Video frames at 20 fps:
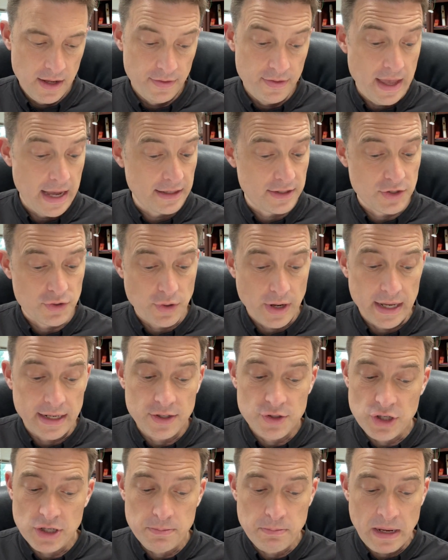That
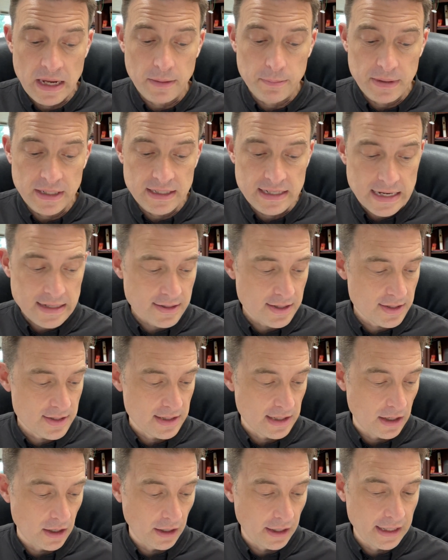strategy may be
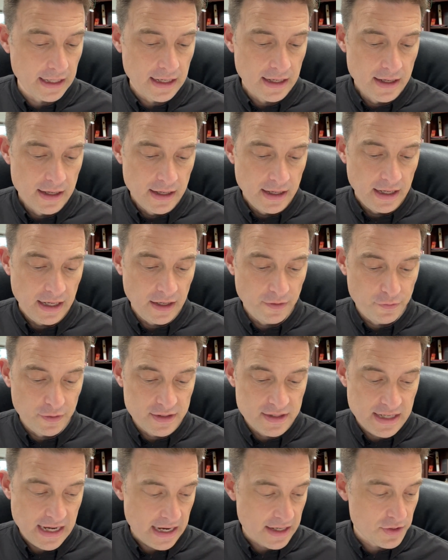necessary if
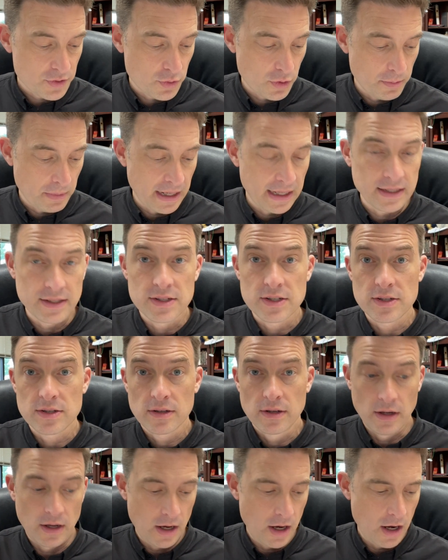a text remains